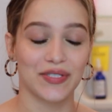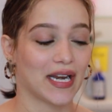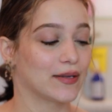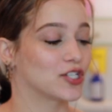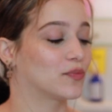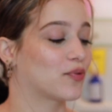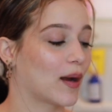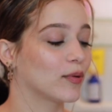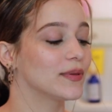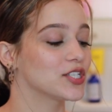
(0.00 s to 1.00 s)
and I should
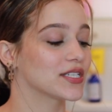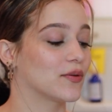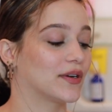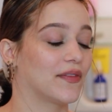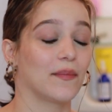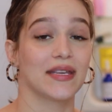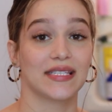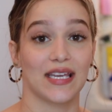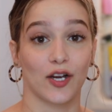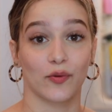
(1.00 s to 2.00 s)
probably just get rid of them because
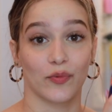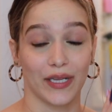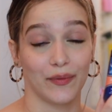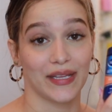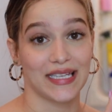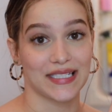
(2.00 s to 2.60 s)
they are really, really